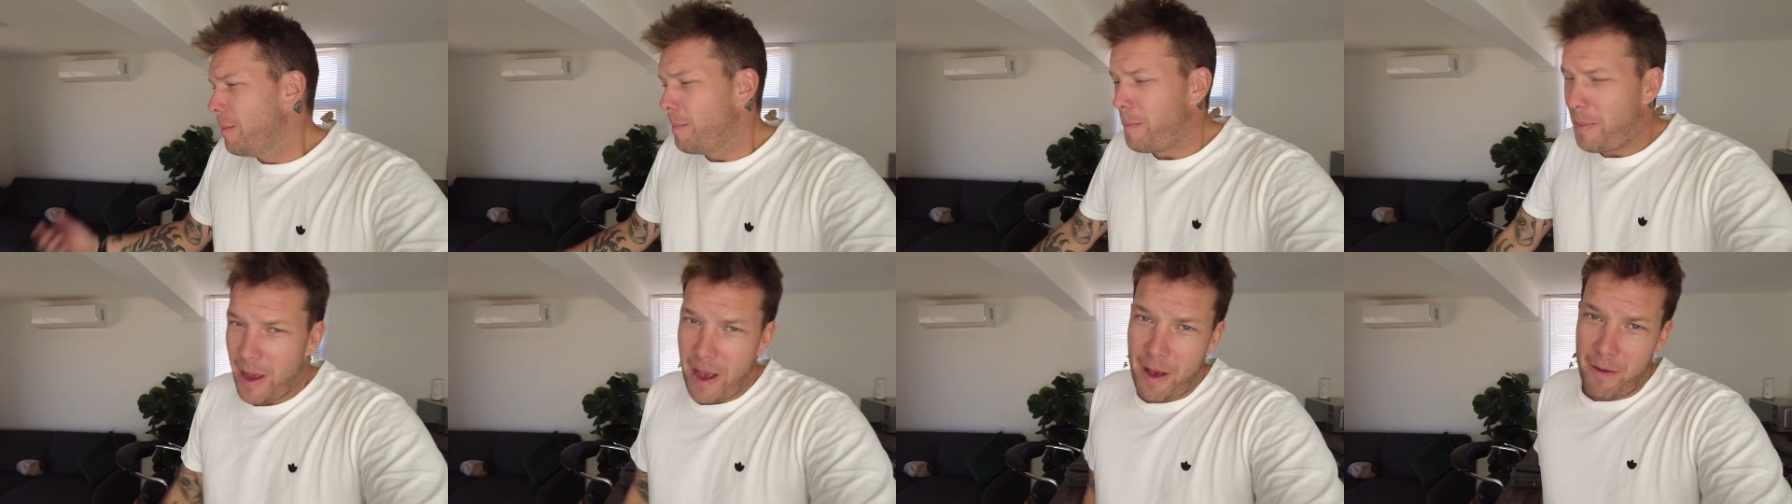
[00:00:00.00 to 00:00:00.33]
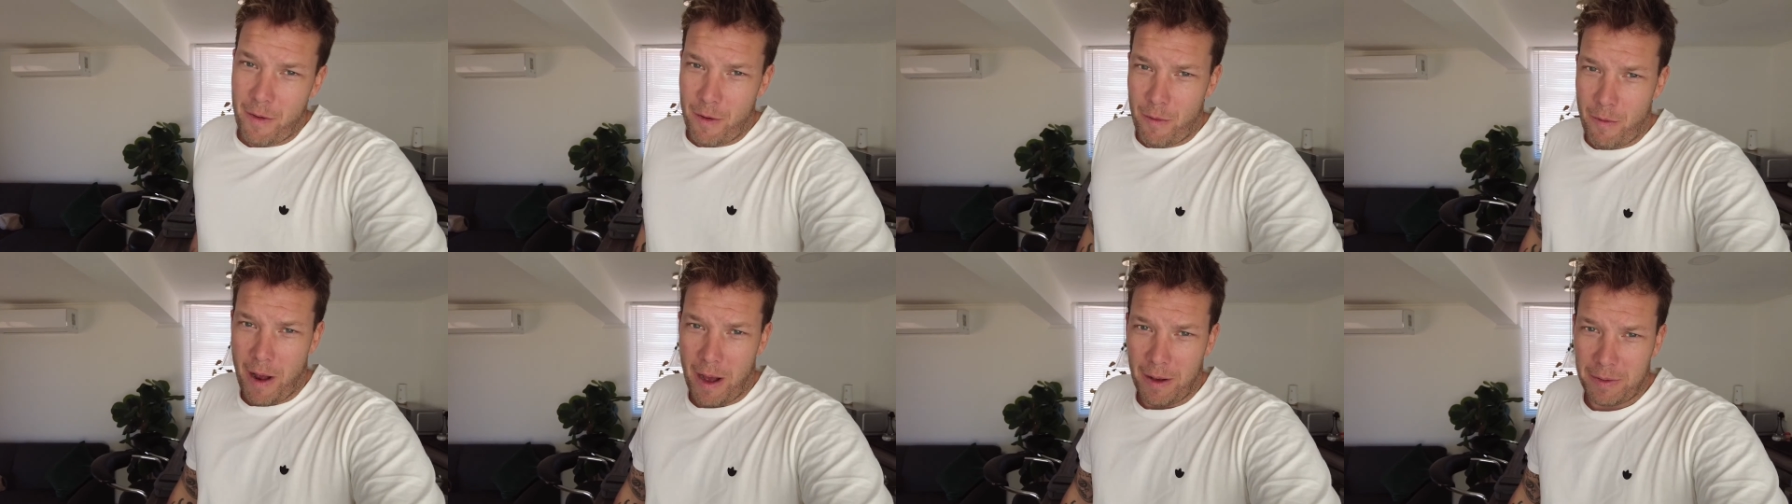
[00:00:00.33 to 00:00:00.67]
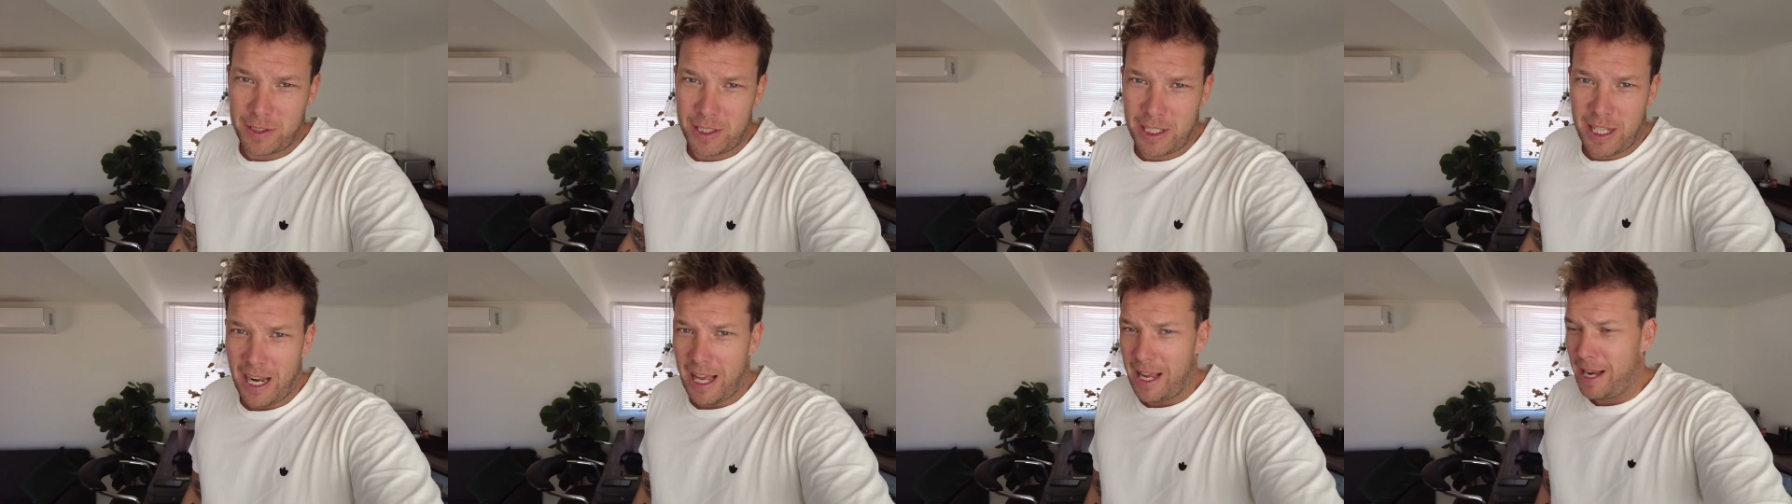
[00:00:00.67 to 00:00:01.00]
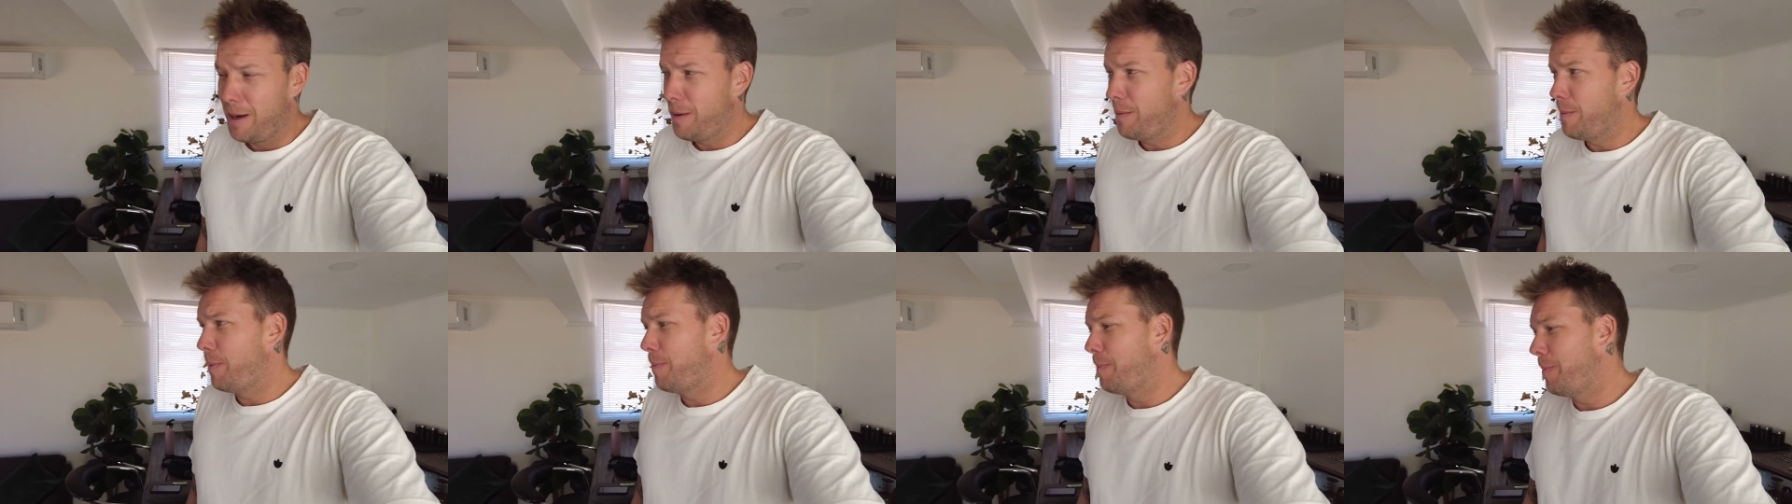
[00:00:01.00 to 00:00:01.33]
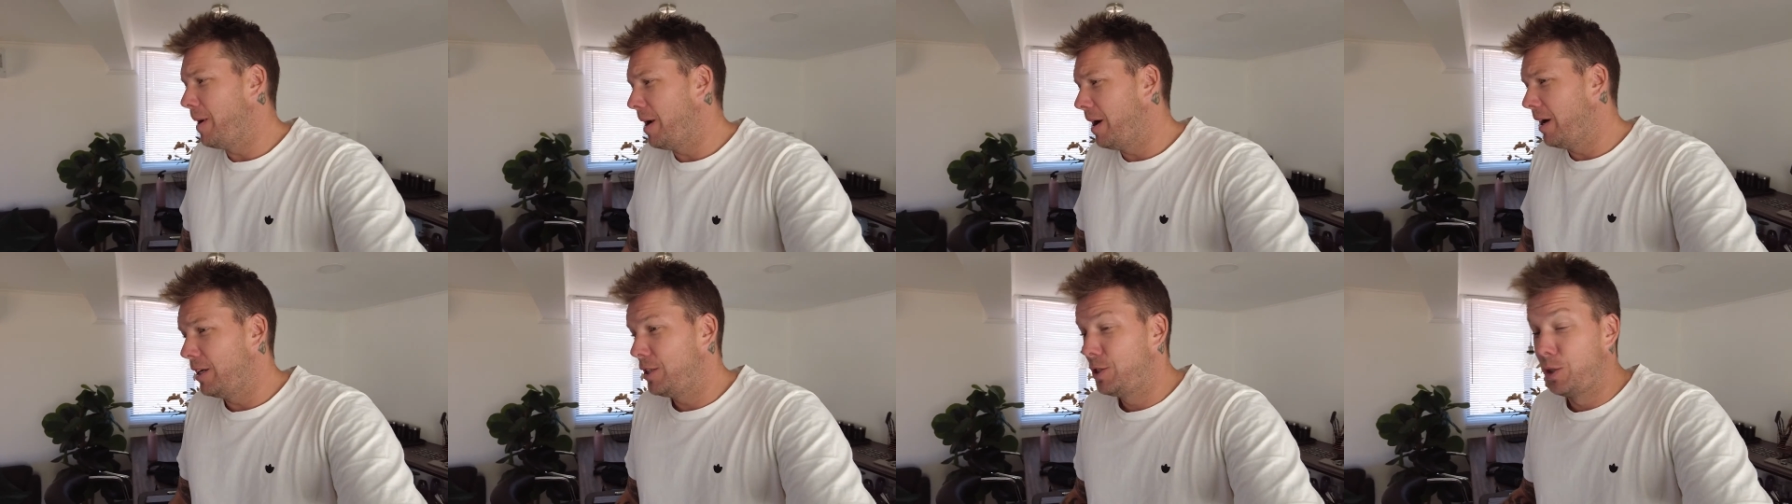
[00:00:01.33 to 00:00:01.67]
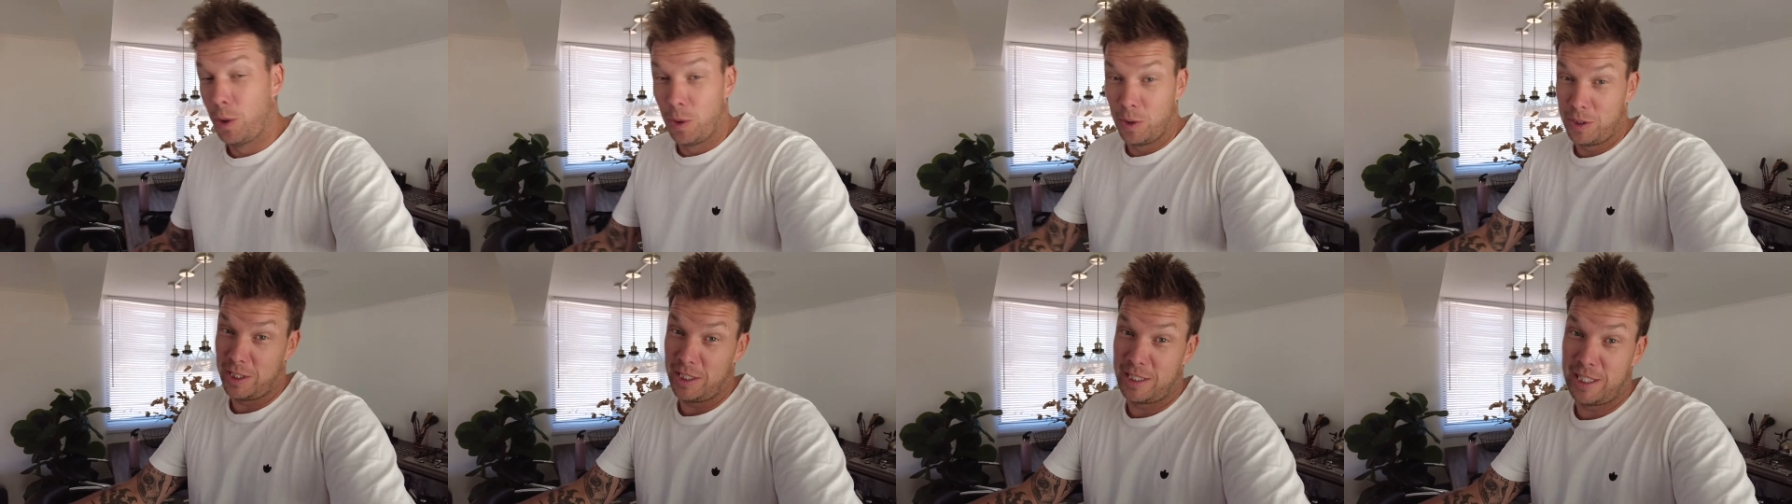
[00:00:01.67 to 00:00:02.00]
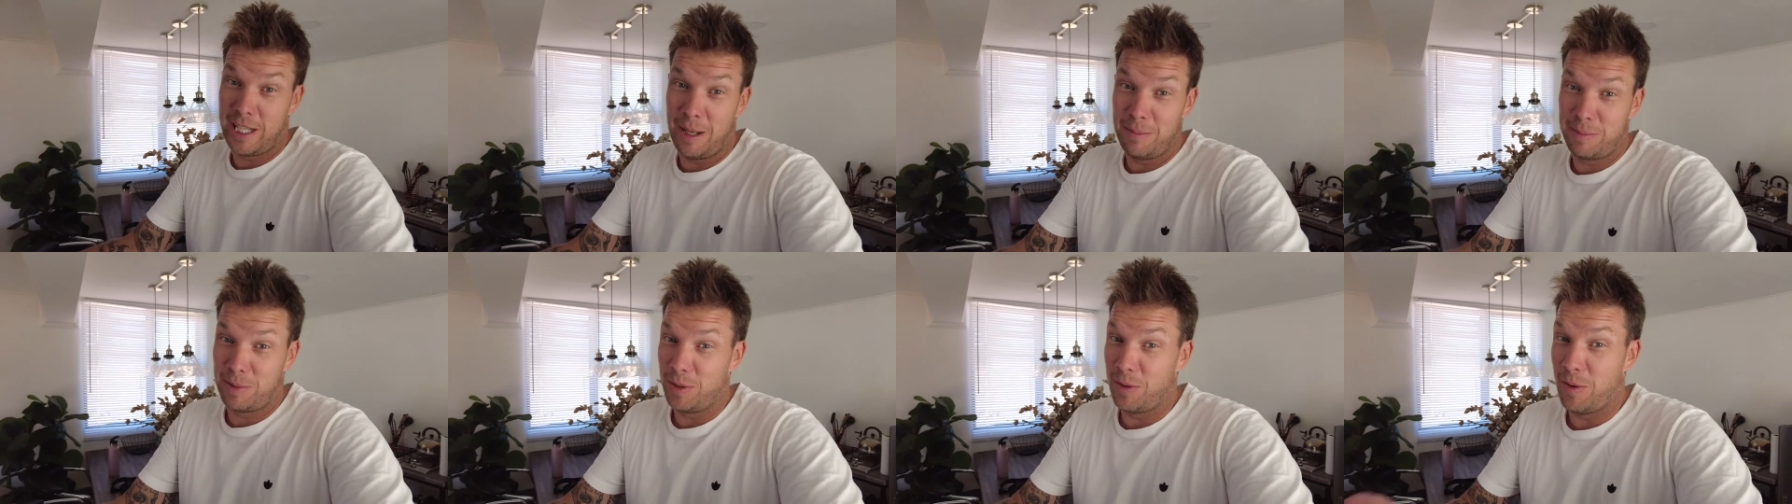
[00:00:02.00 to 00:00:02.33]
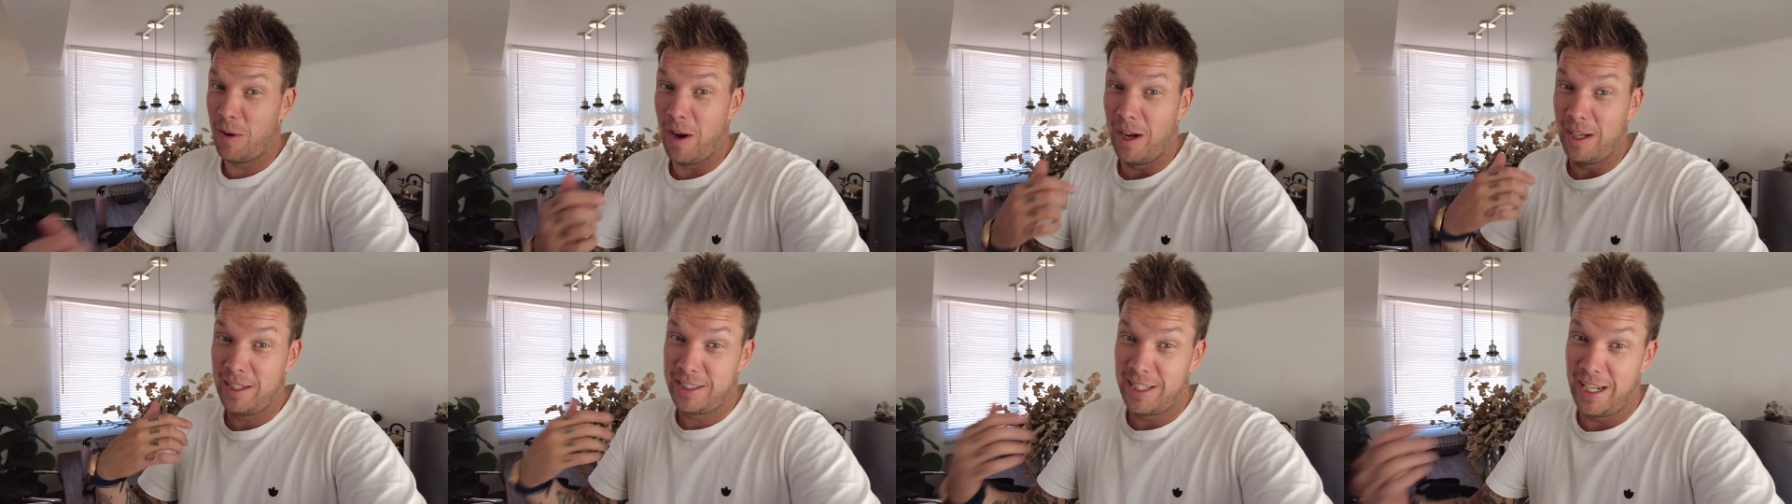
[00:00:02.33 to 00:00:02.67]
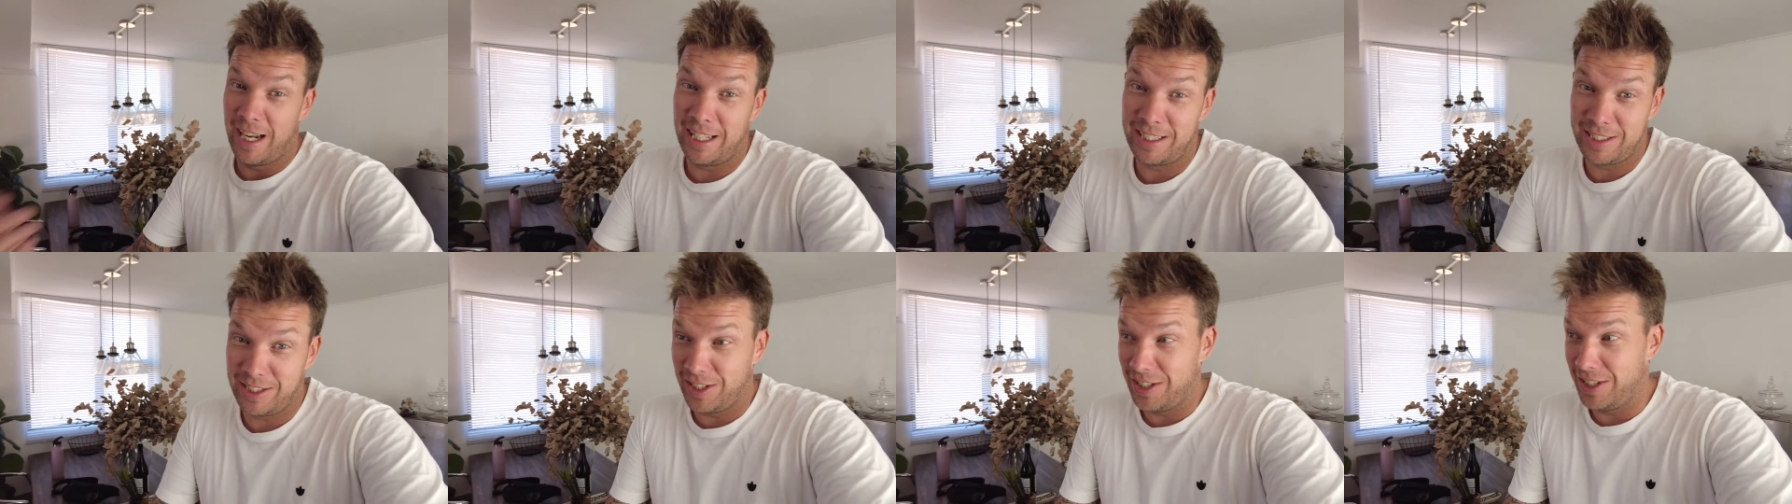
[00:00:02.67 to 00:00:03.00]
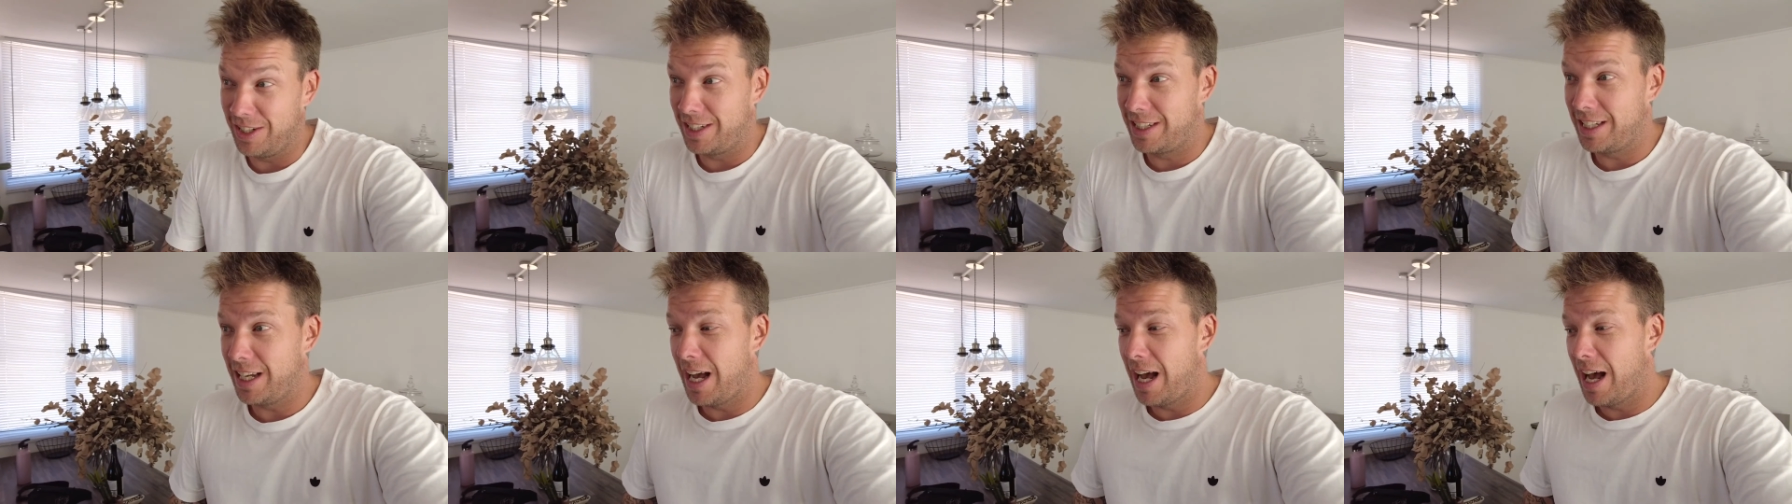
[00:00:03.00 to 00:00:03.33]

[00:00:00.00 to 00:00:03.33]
bit of a rough sleep, but Georgia slept all right, so that's good.